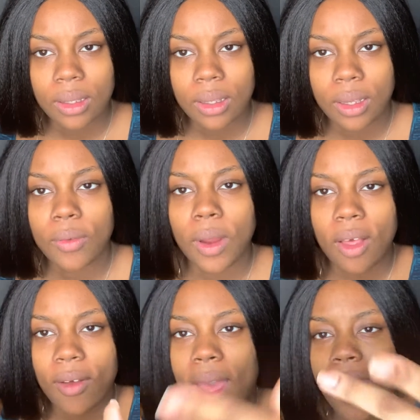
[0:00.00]
And
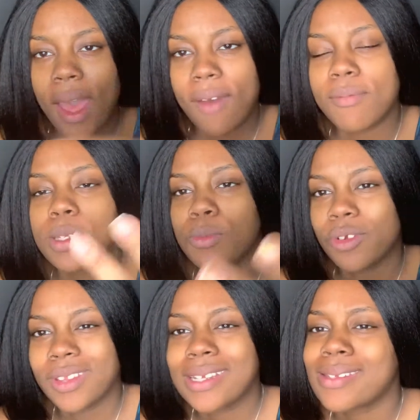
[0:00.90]
I'll have some more
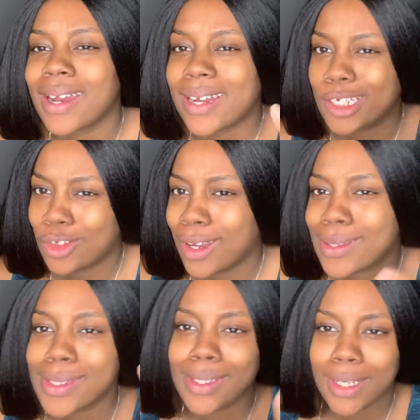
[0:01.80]
things that I need you
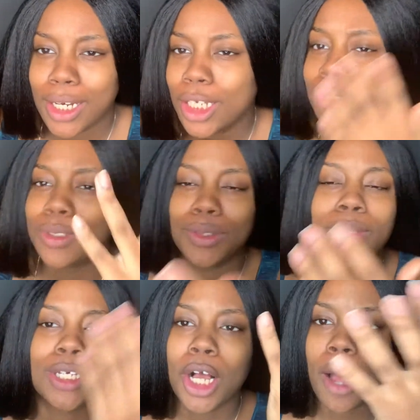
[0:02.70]
guys to, do in
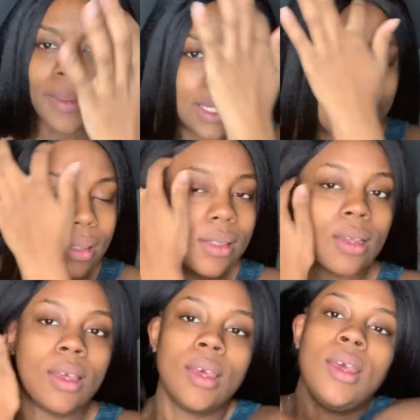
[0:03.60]
the comments.
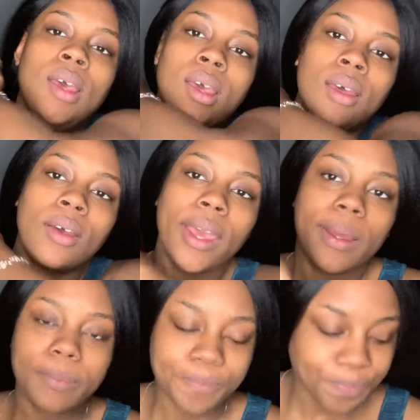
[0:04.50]

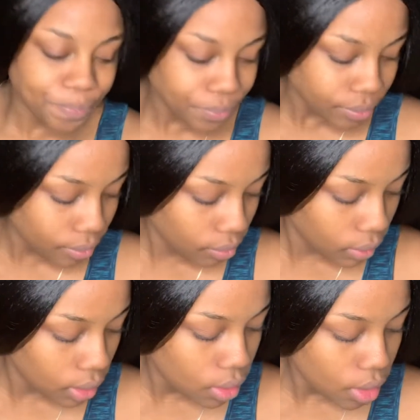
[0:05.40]
Okay.
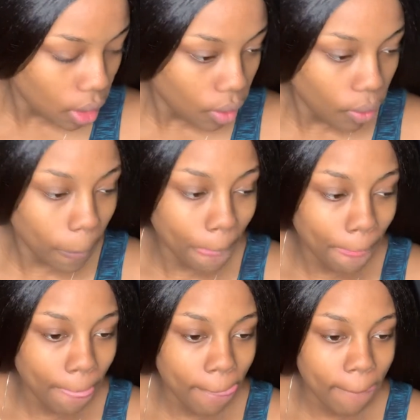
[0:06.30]
So
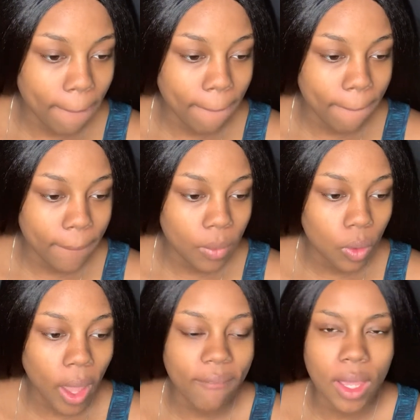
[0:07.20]

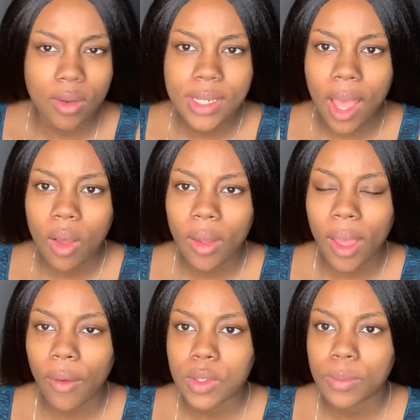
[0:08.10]
I found out
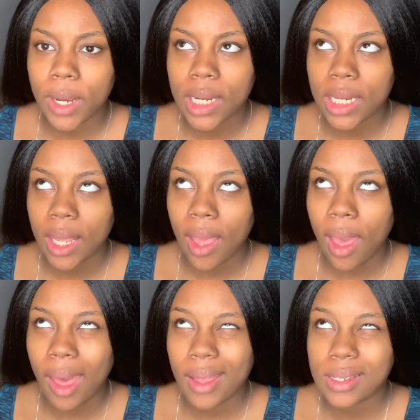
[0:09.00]
I was pregnant
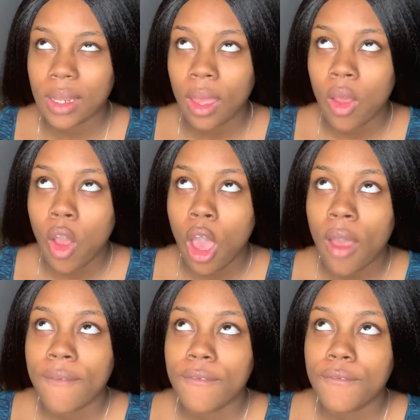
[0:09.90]
at
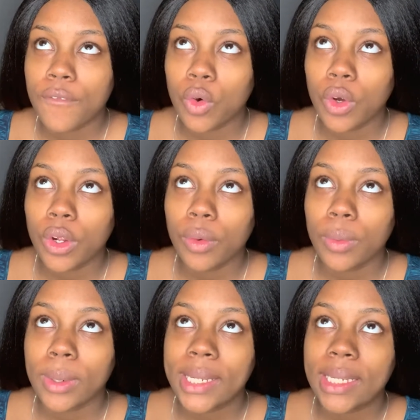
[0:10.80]
4
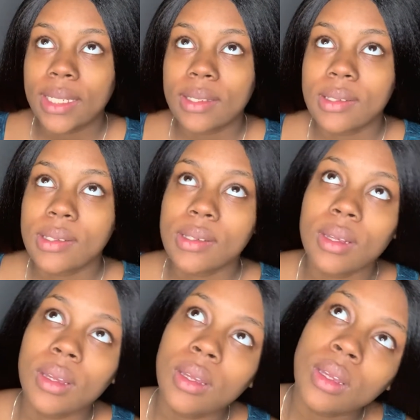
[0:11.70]
weeks
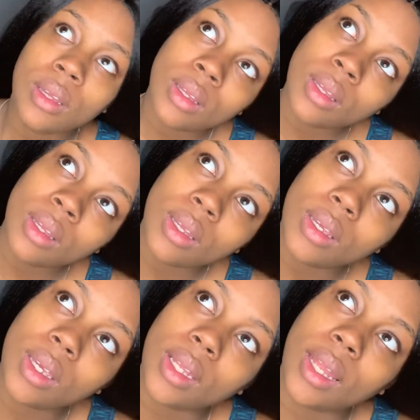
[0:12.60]

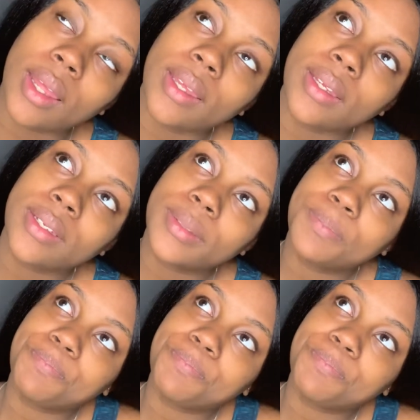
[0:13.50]
and like